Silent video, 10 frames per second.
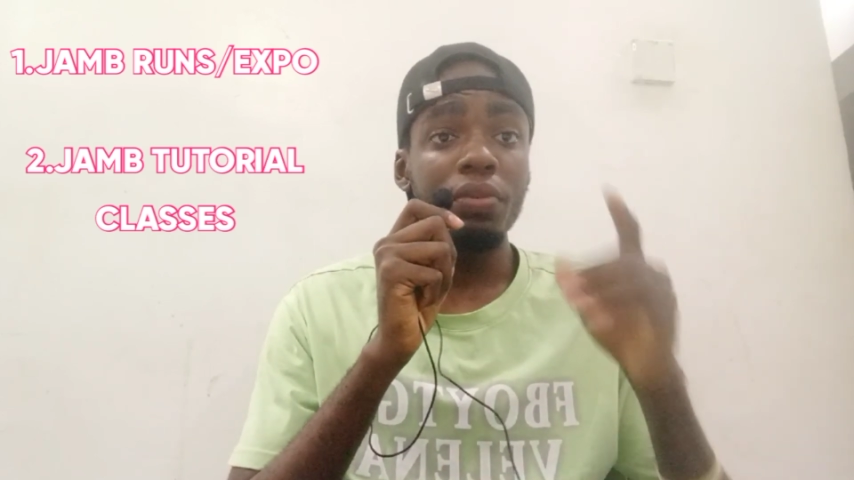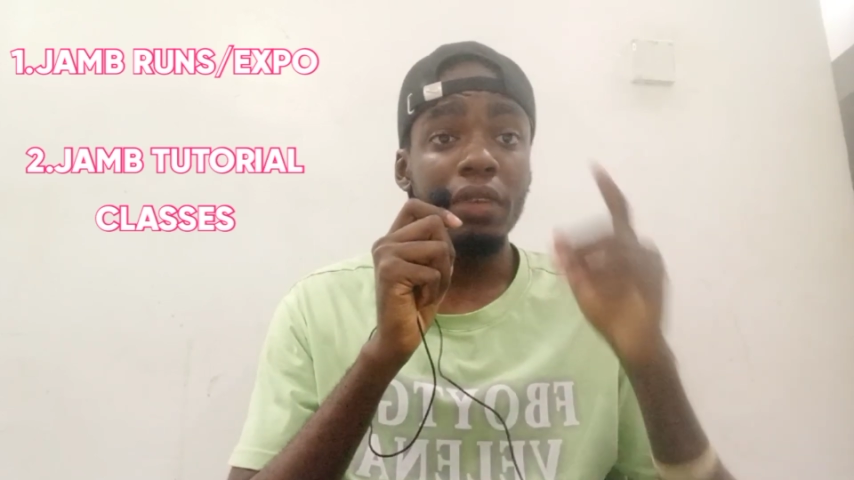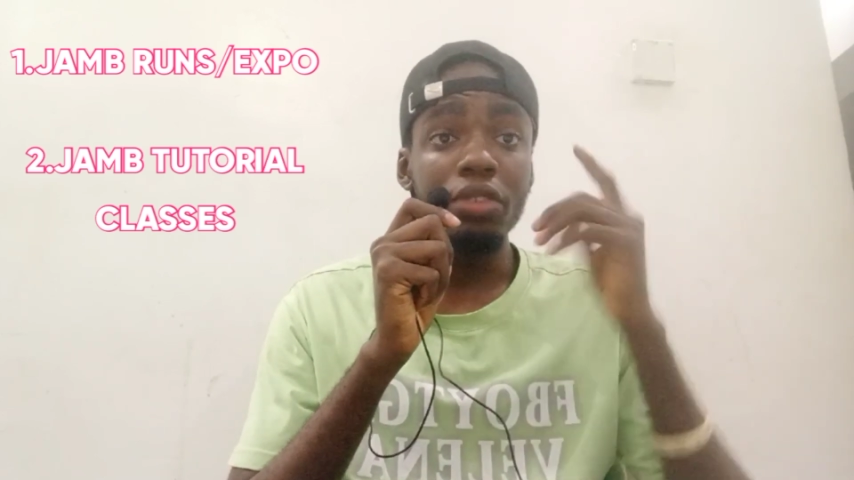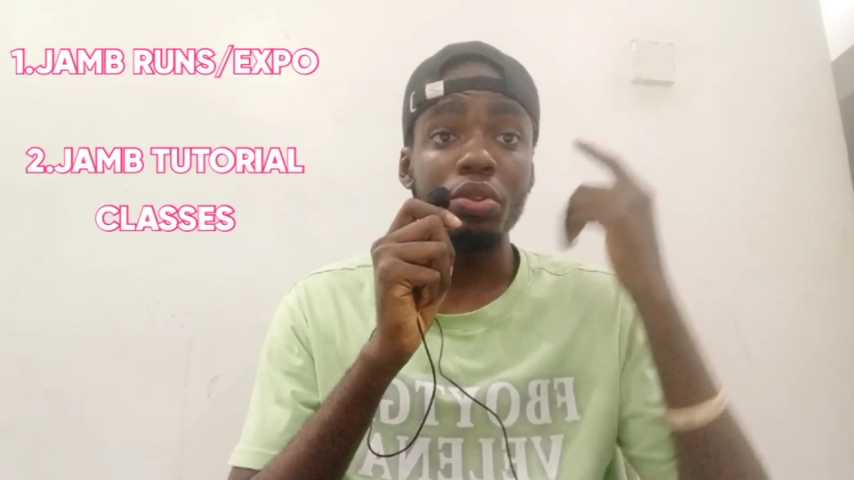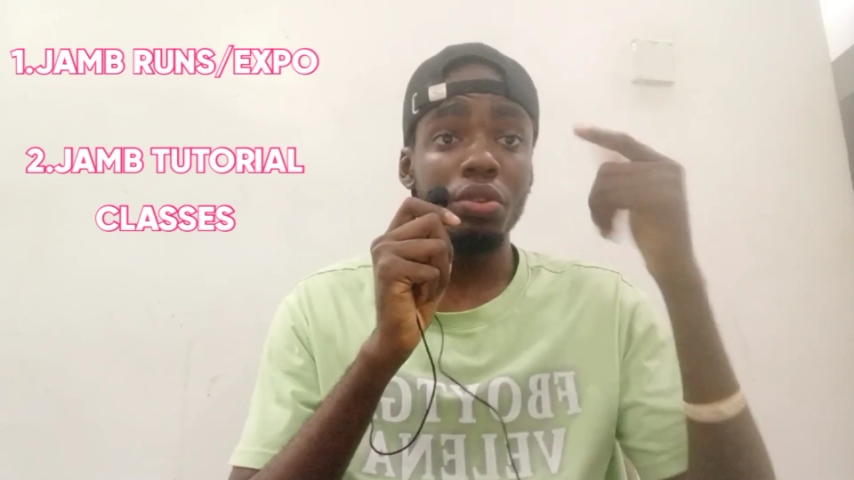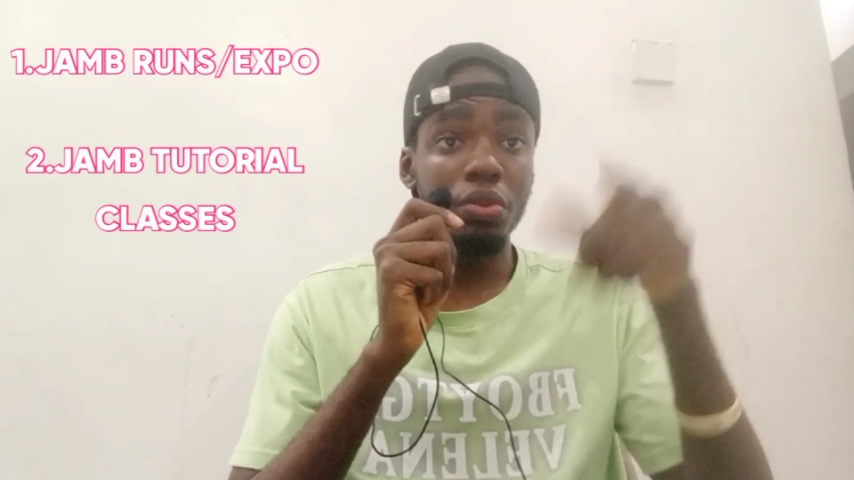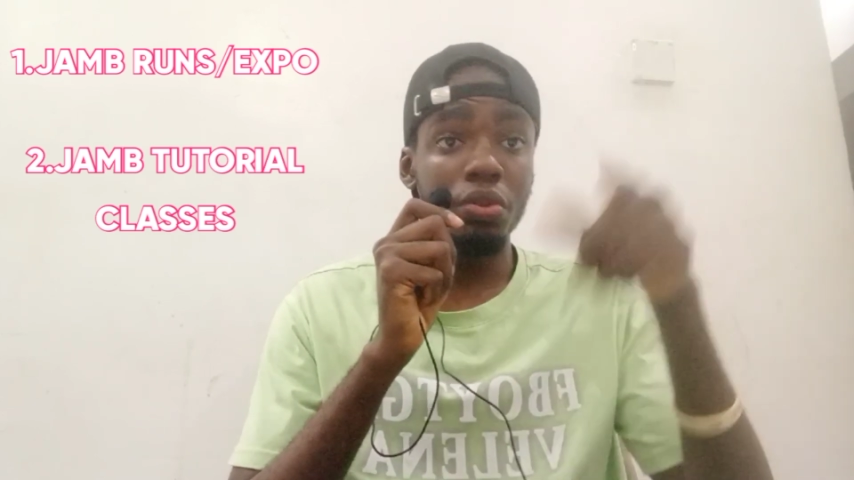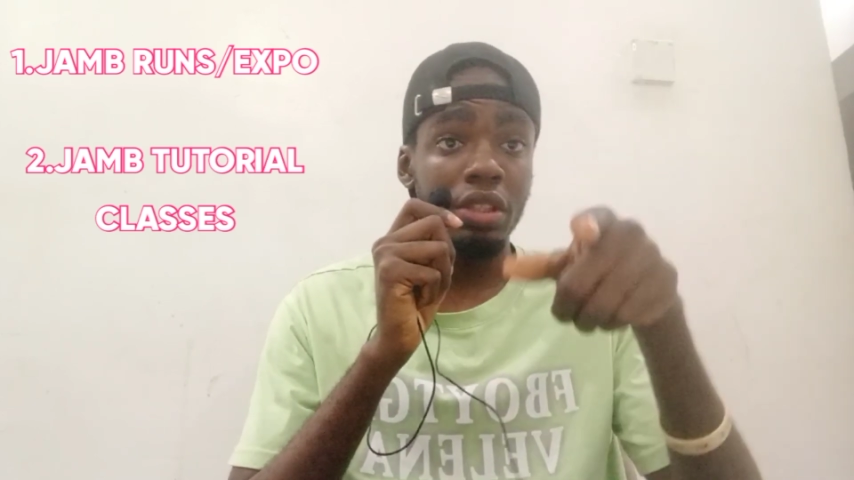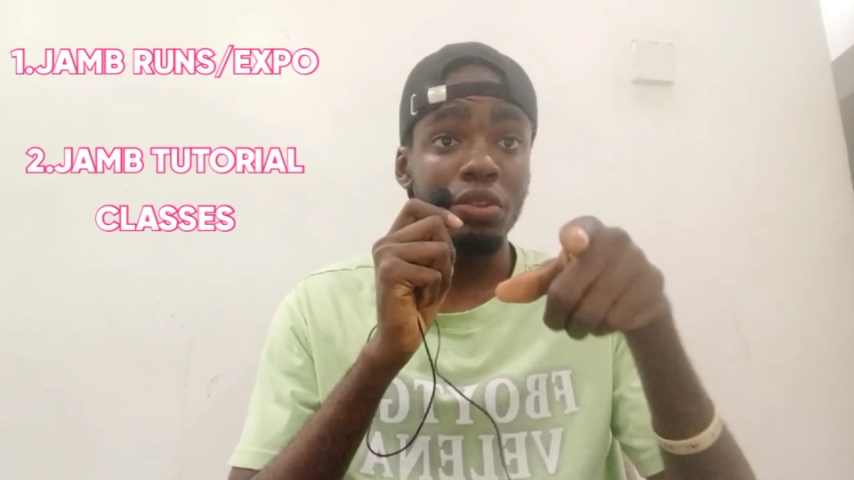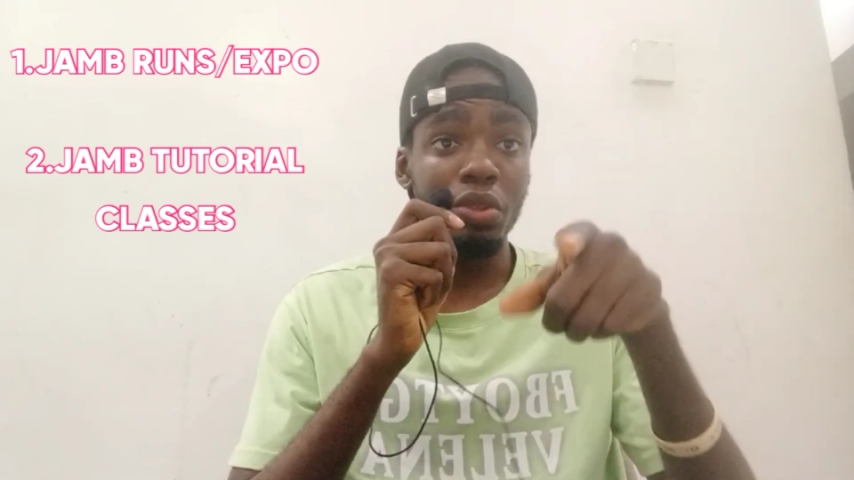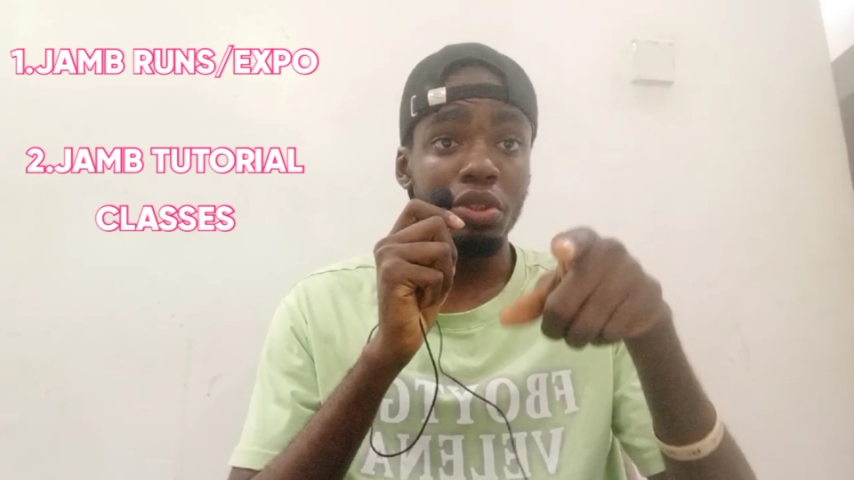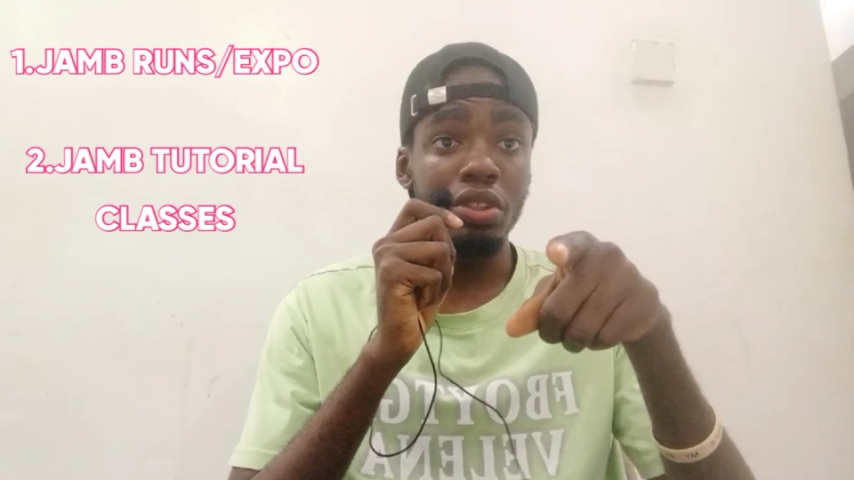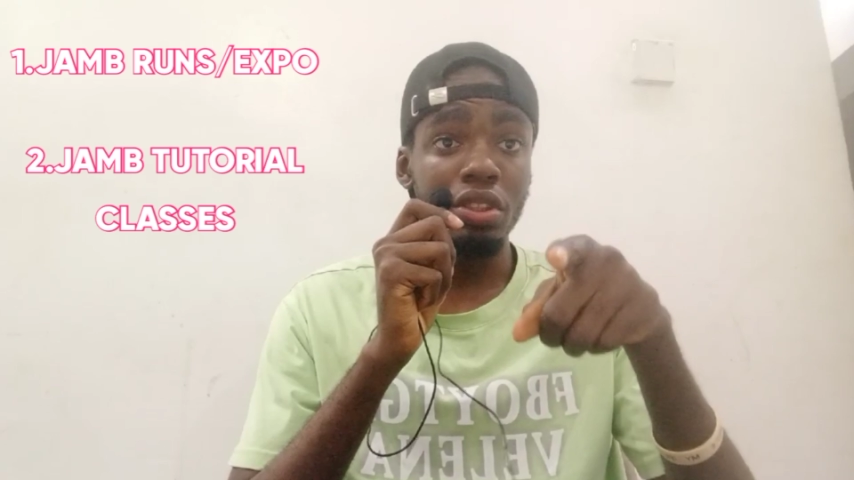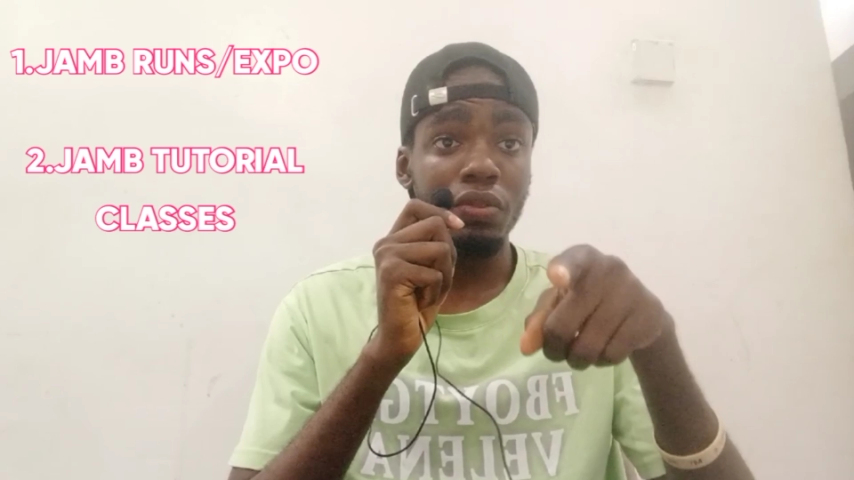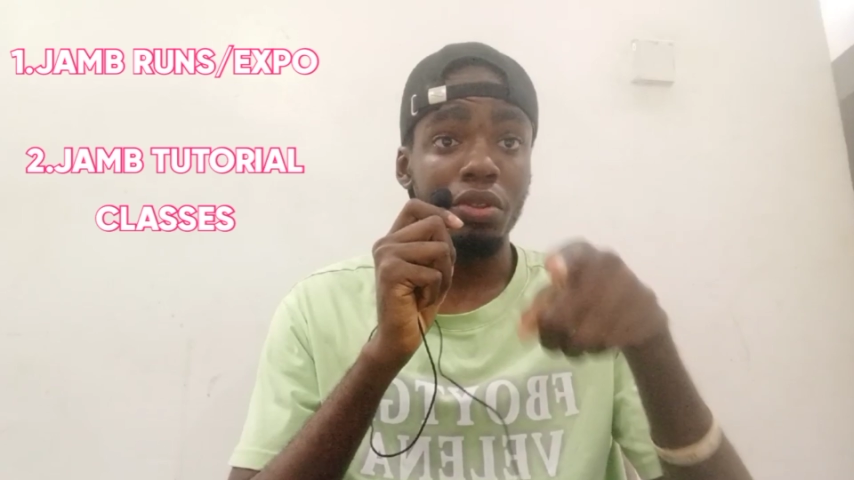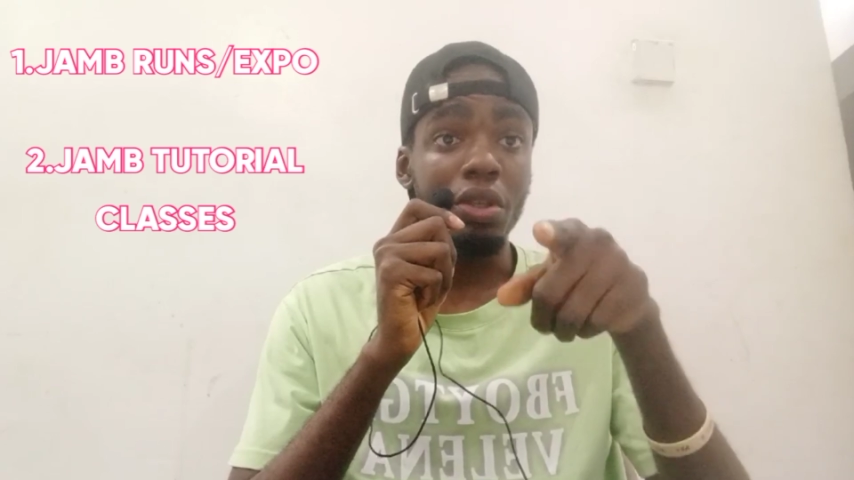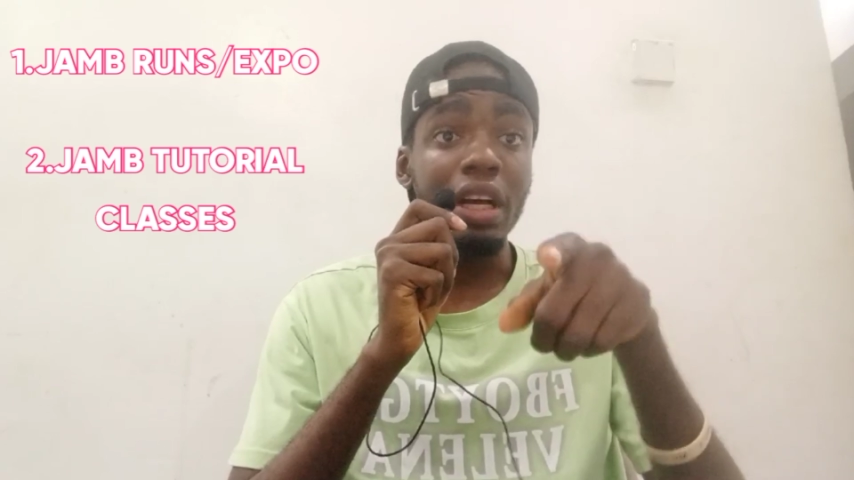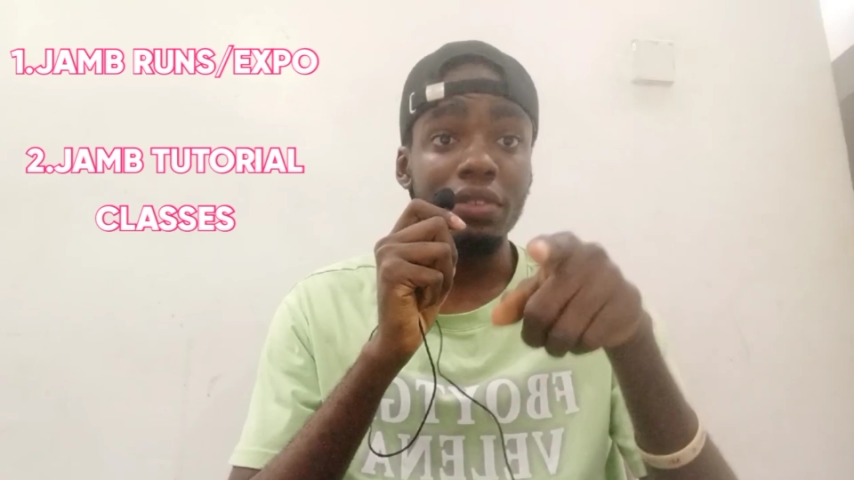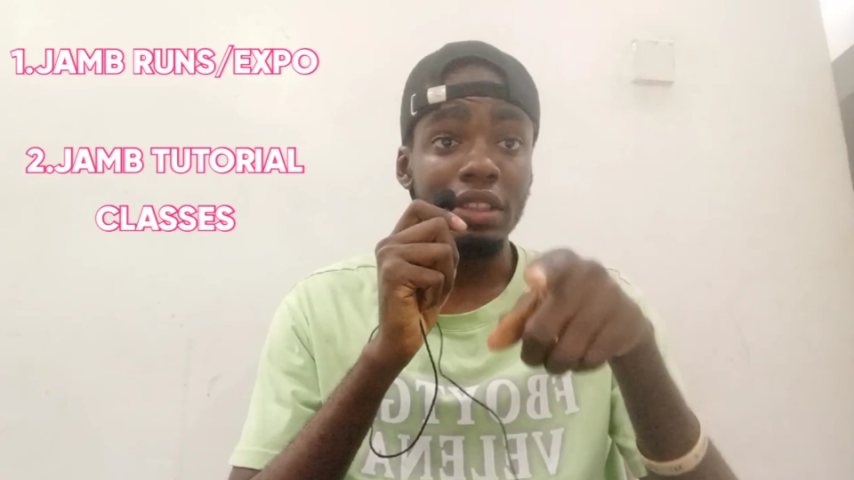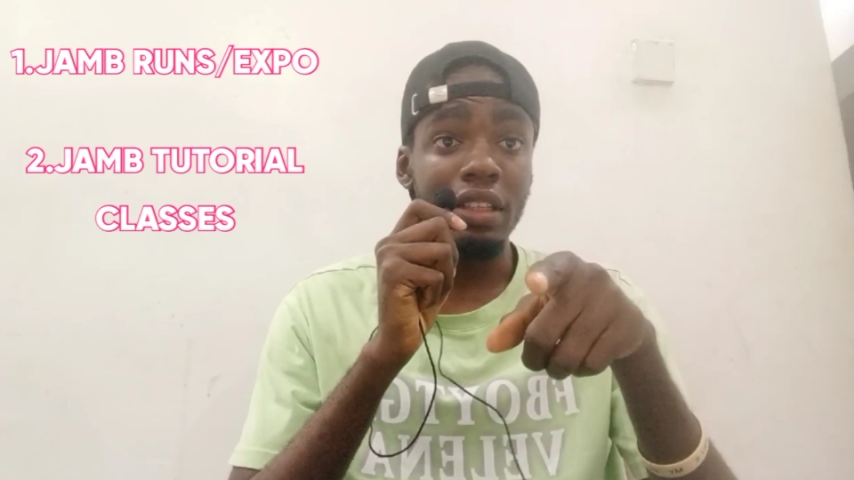If actually you guys watching this video, you
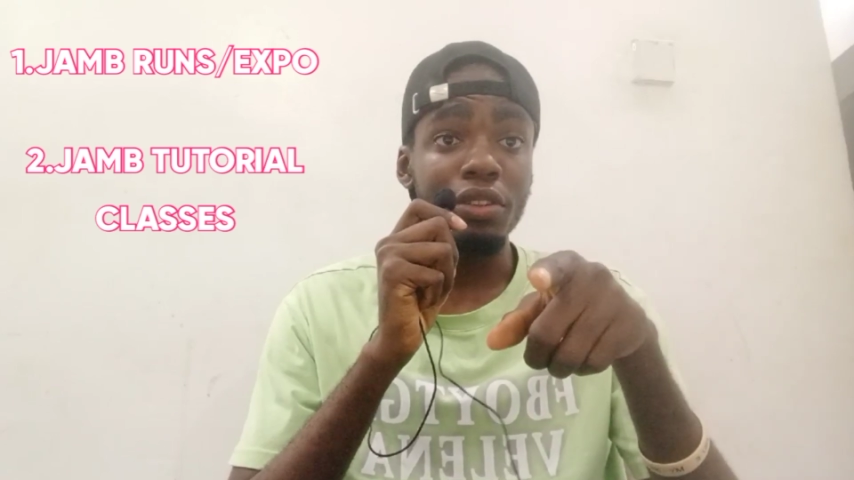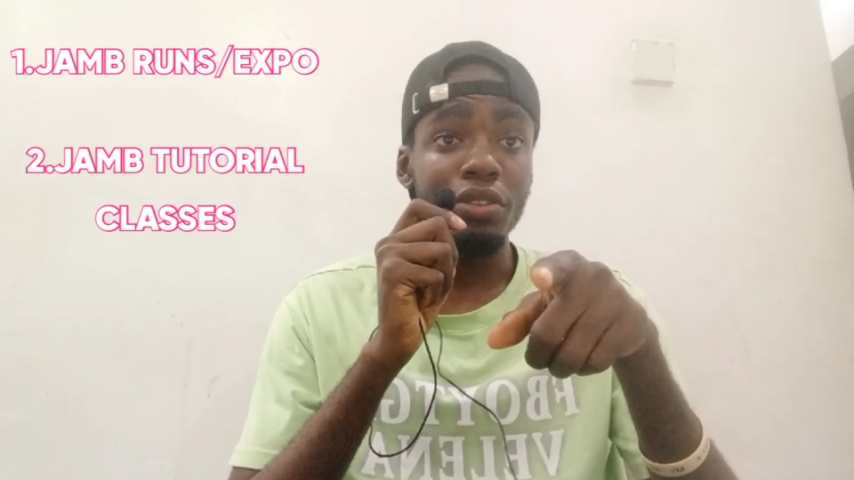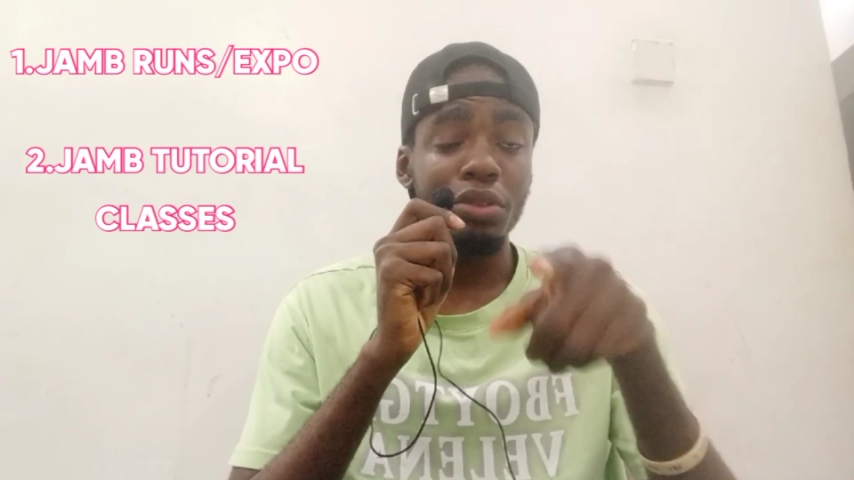have sense,